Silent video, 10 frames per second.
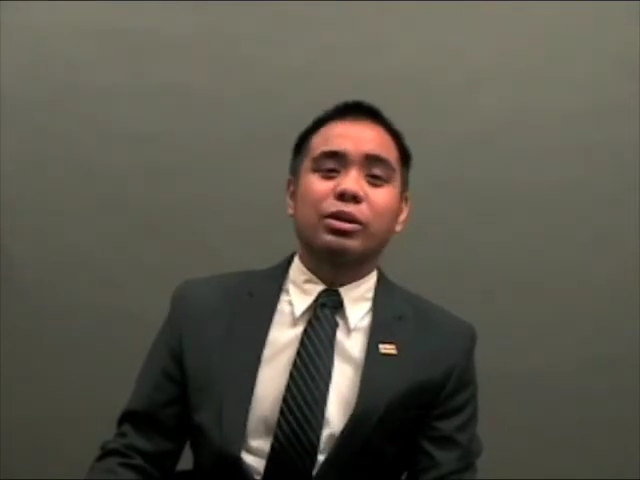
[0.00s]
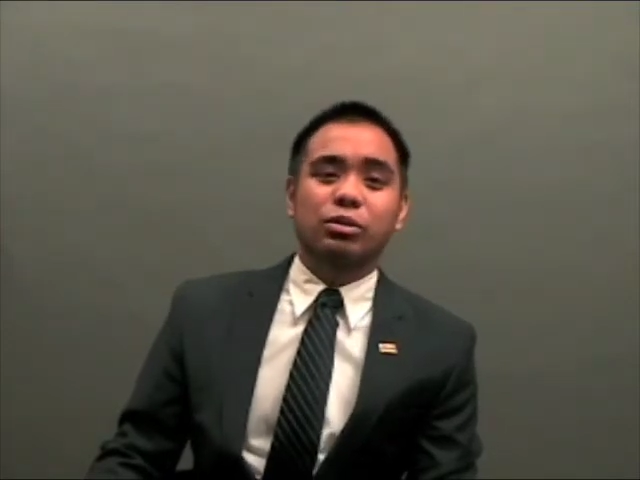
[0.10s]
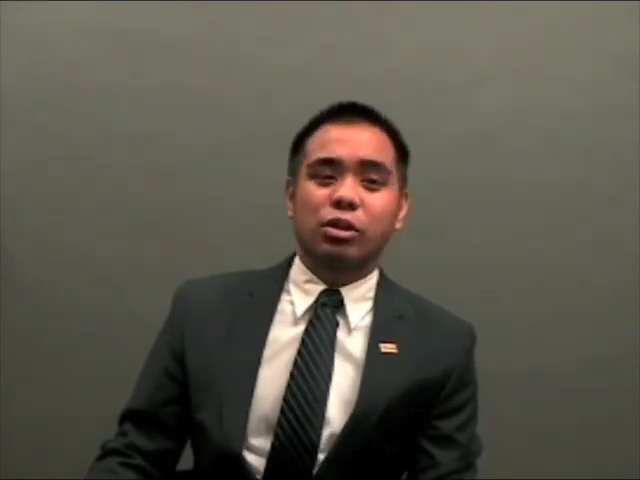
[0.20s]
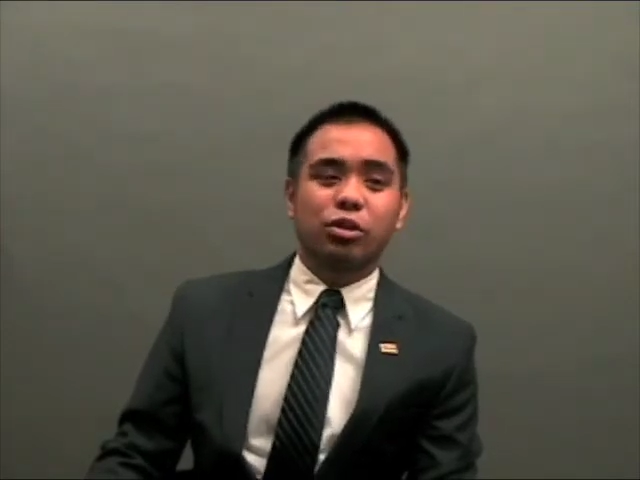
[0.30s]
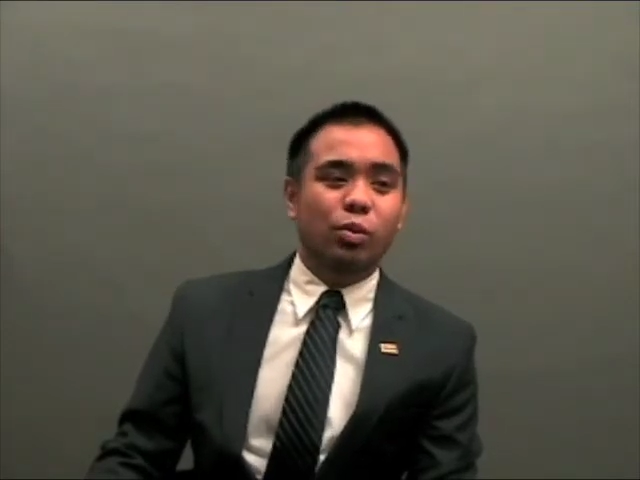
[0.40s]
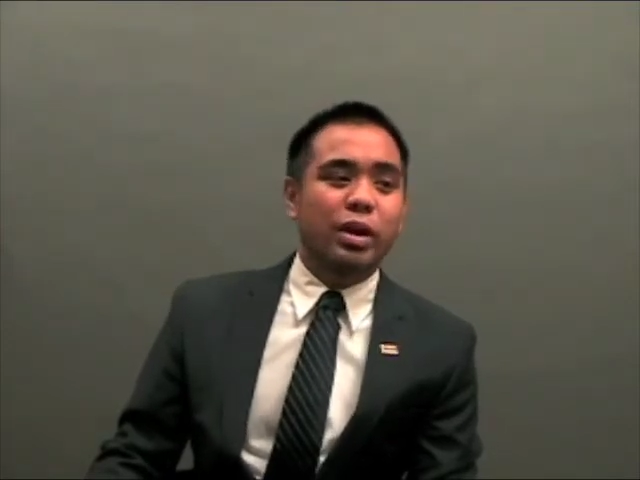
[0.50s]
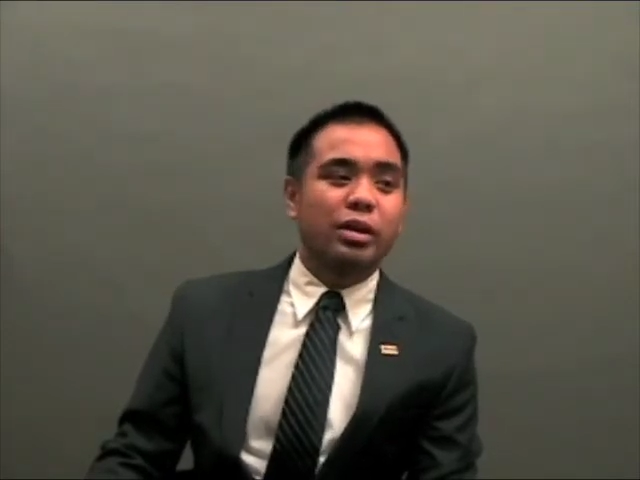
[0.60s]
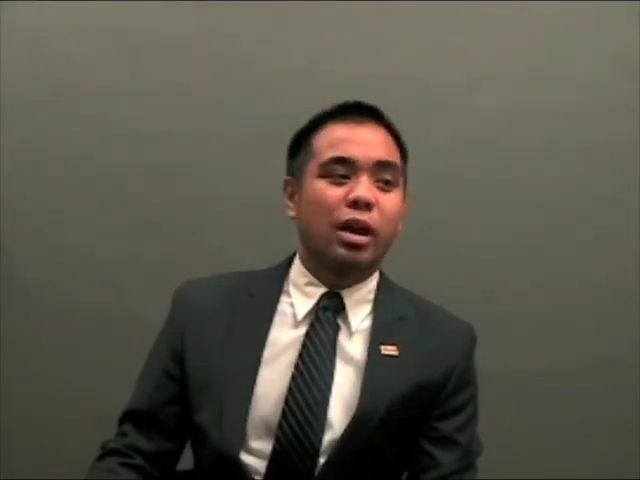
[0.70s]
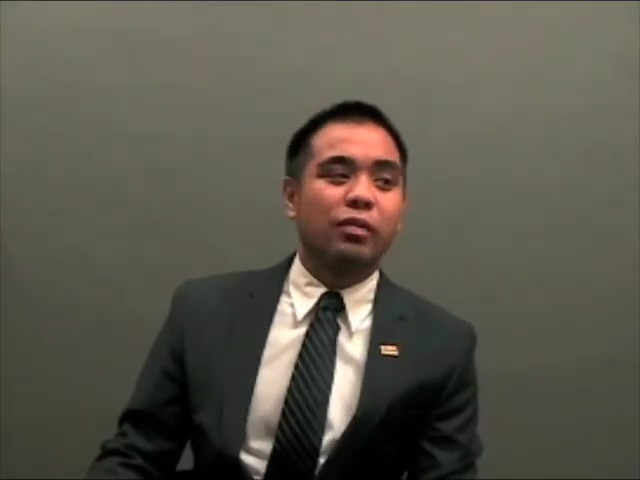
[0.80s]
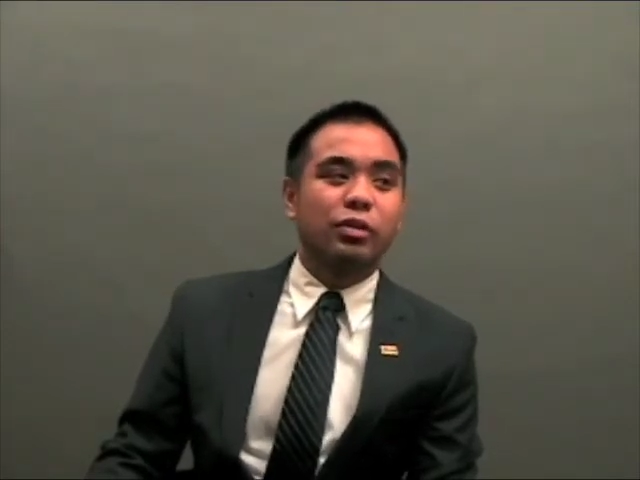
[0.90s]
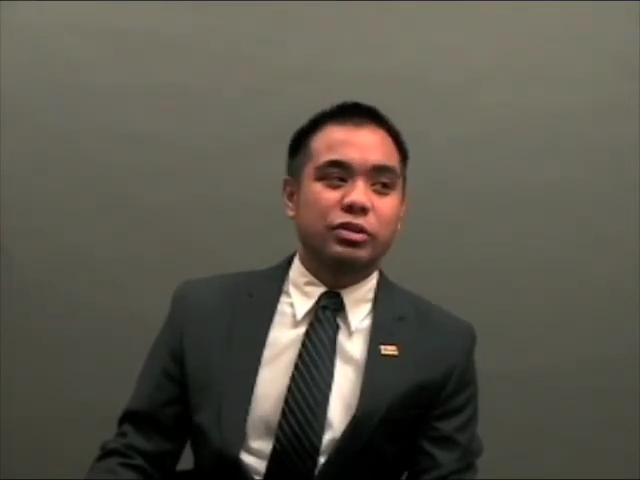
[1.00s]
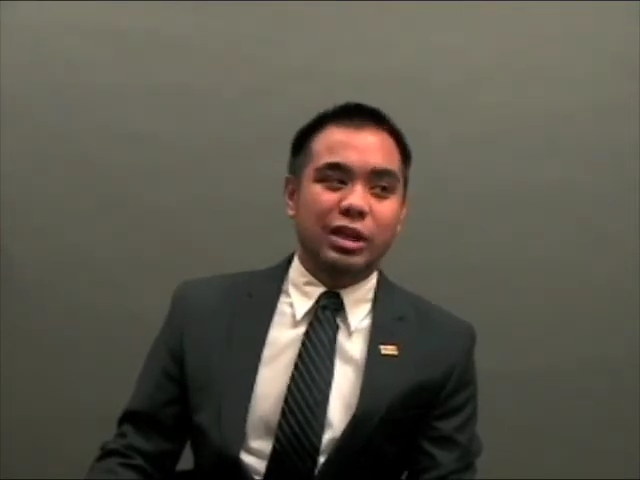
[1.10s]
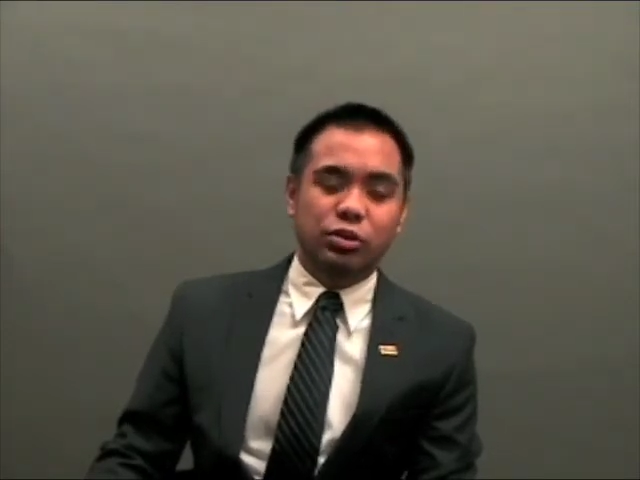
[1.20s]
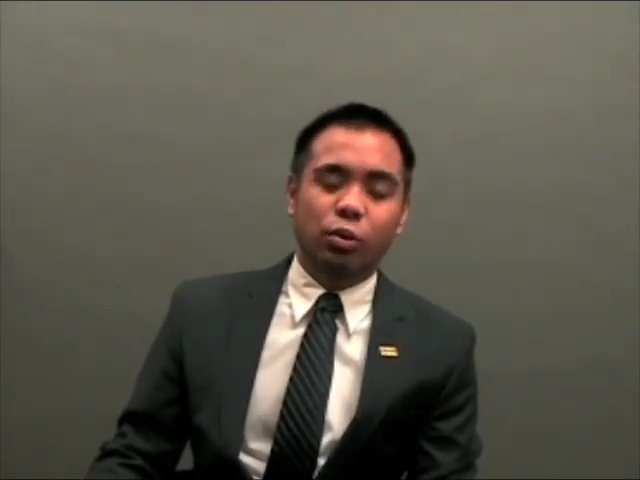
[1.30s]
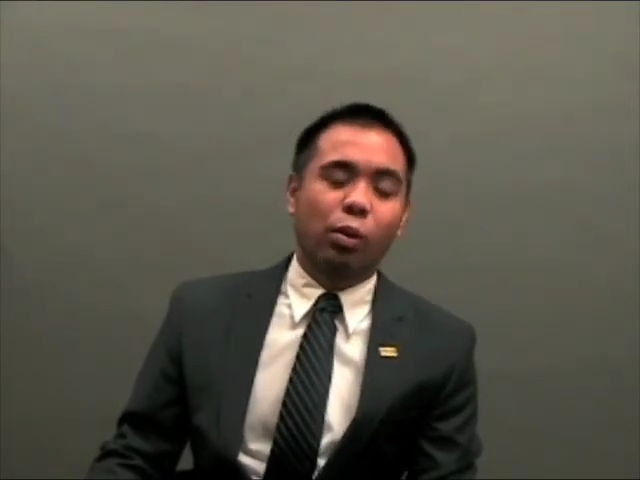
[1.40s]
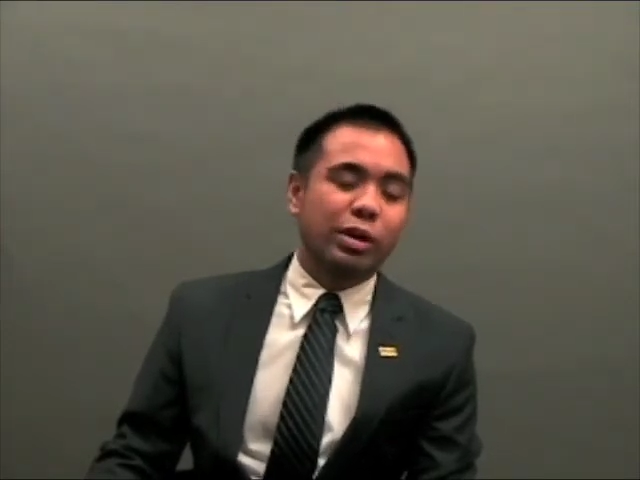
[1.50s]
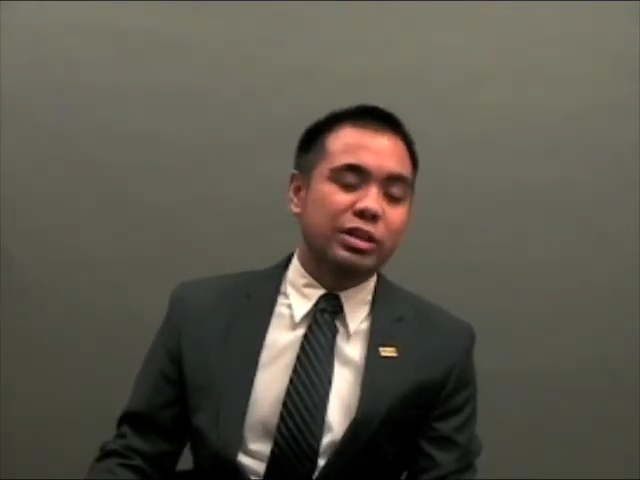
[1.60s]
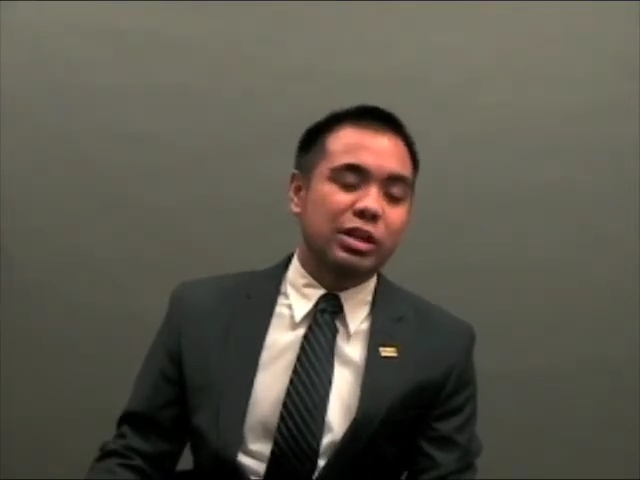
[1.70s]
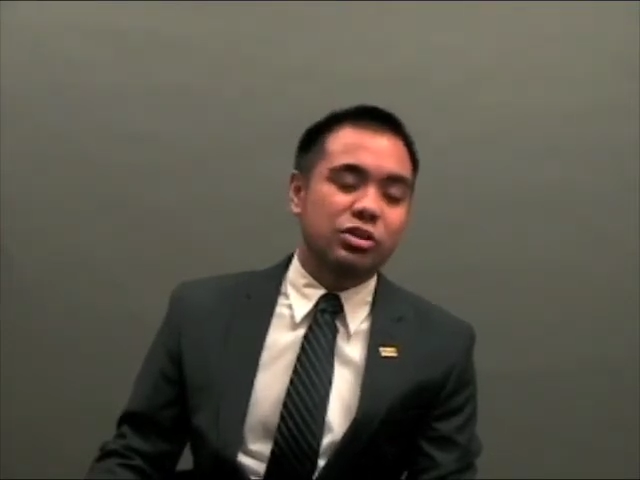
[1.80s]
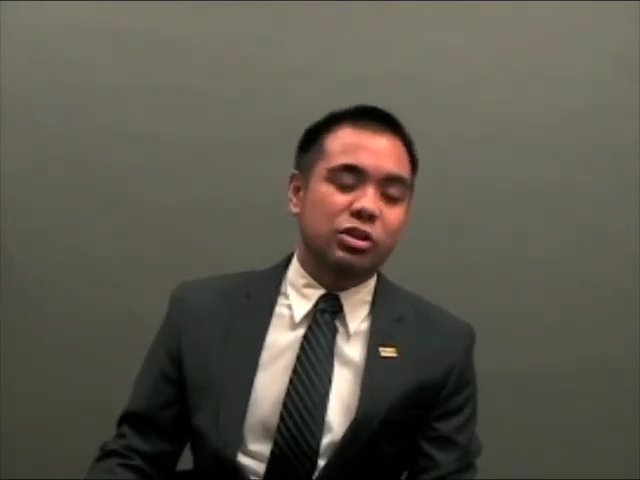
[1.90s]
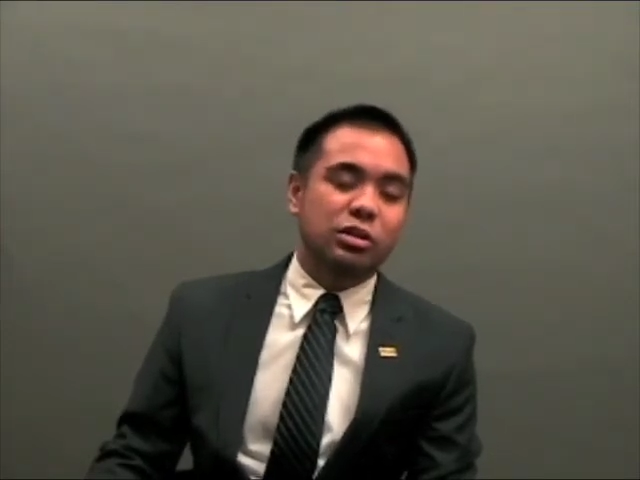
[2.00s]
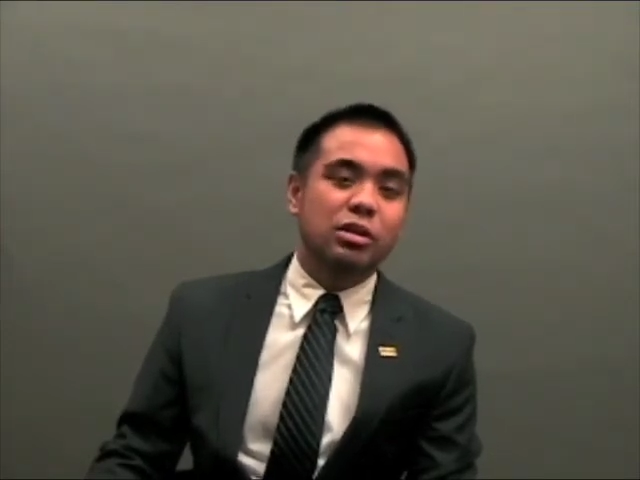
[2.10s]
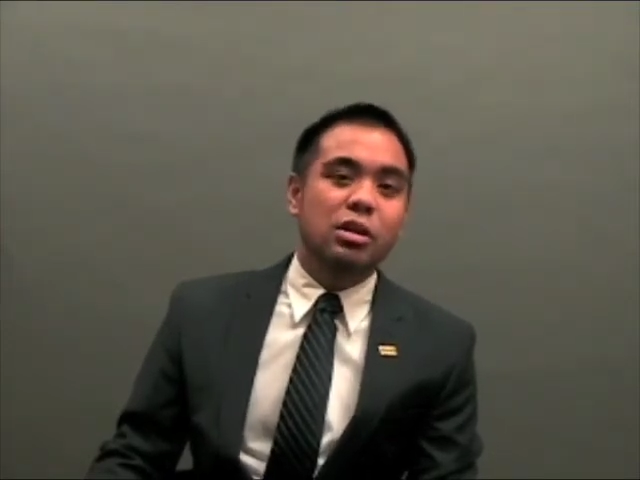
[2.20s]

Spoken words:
or the threat of their sexual orientation